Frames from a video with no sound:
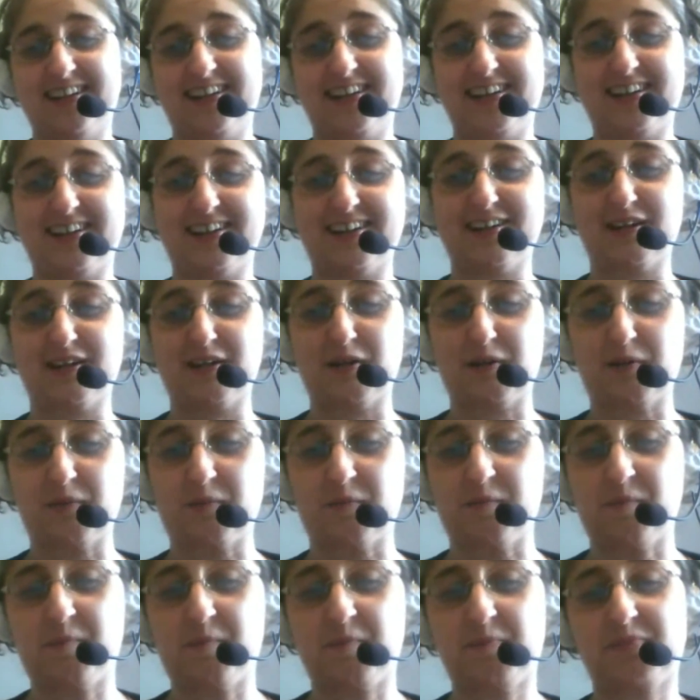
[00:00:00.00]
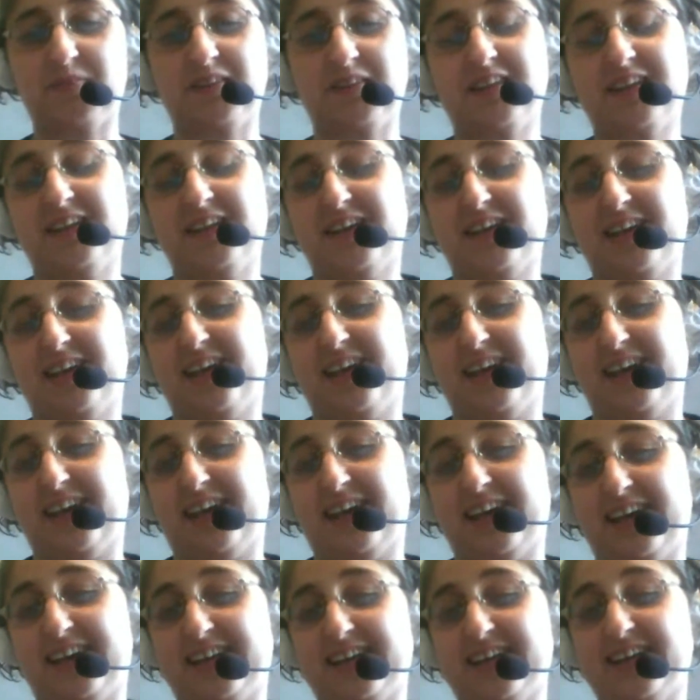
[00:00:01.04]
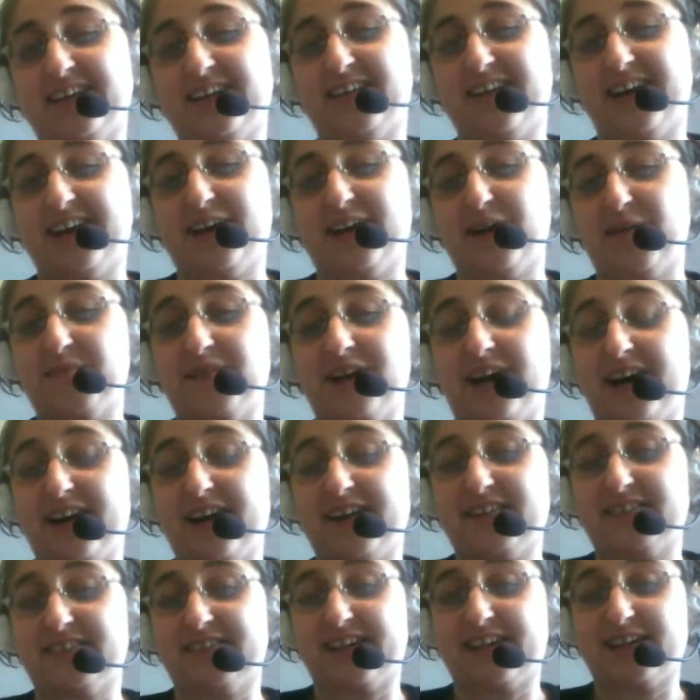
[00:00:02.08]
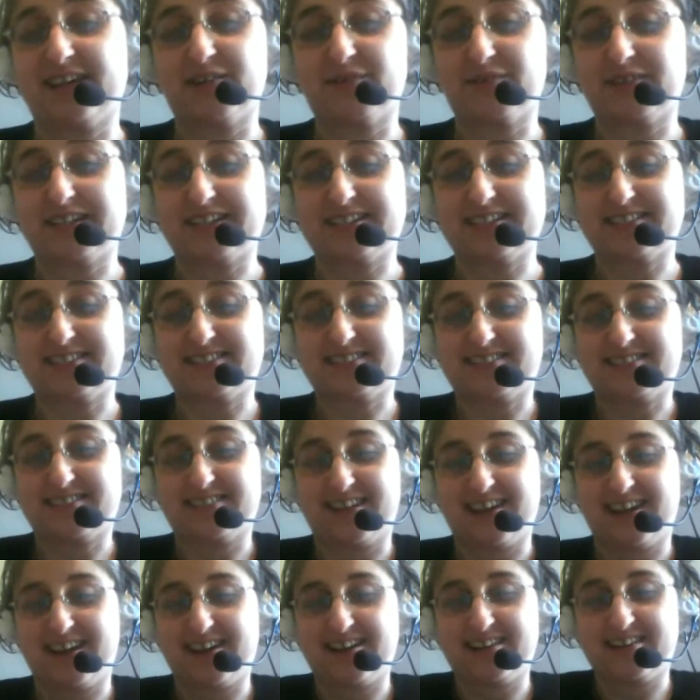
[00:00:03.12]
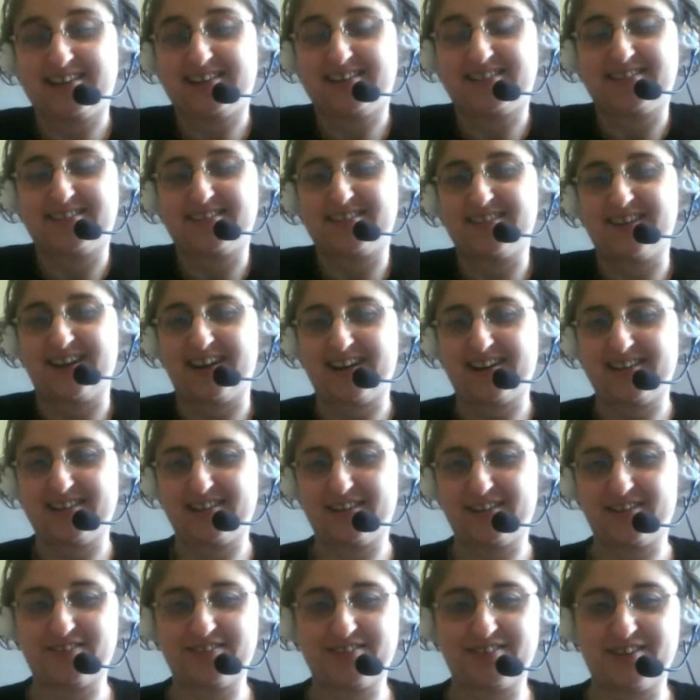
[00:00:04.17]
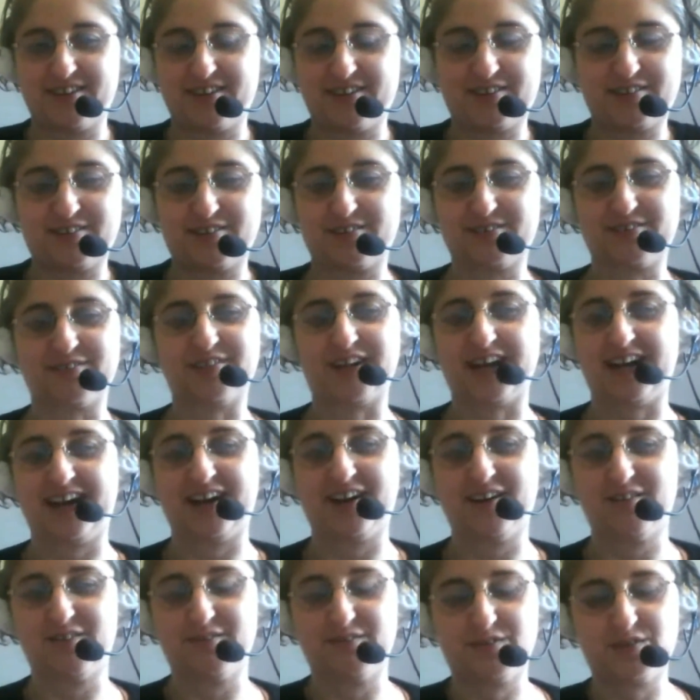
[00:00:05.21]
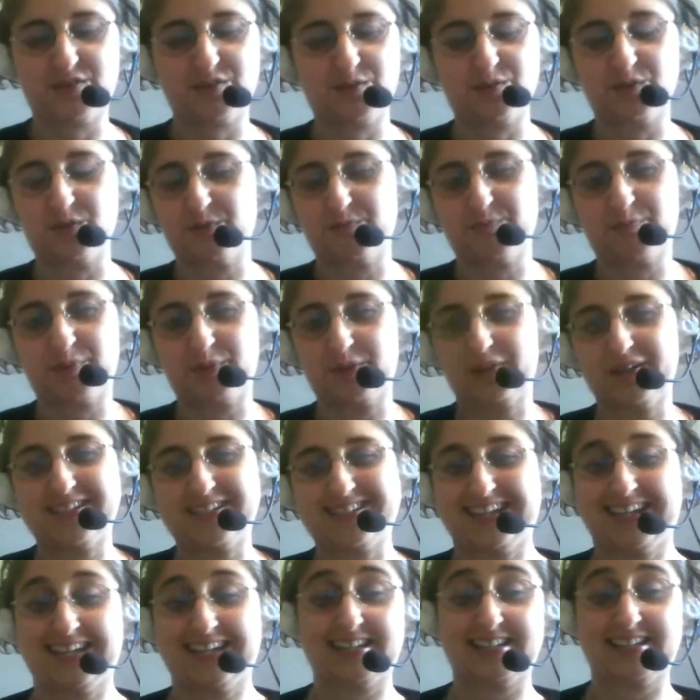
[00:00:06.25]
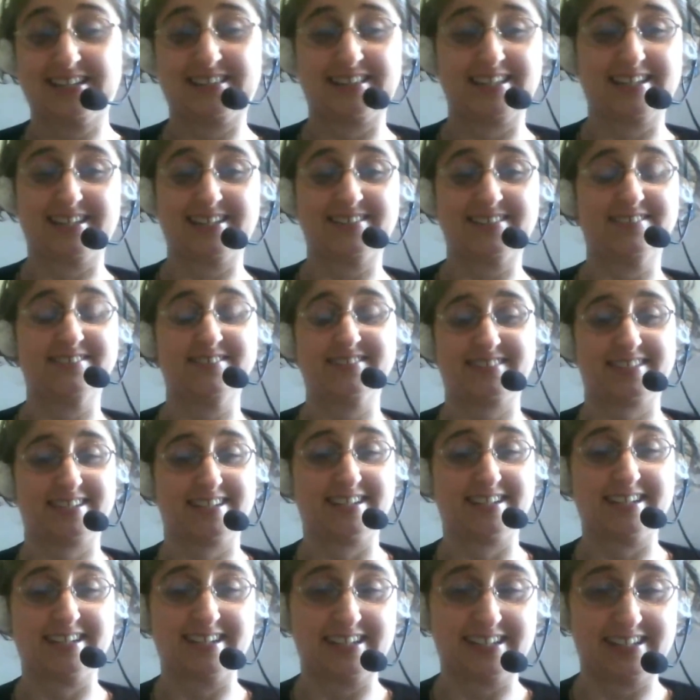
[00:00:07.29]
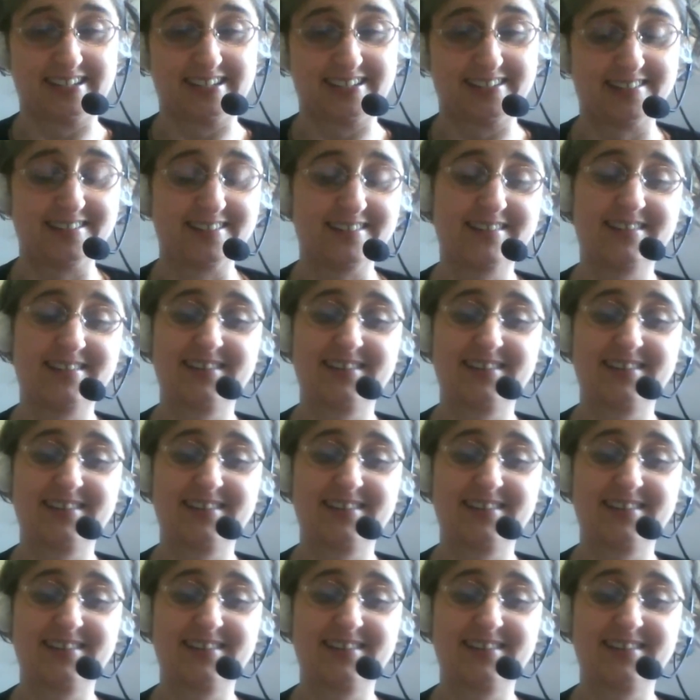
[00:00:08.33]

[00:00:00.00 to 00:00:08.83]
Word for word: Um, you know, and I'm not a linguist. I I don't know how to put anything else in.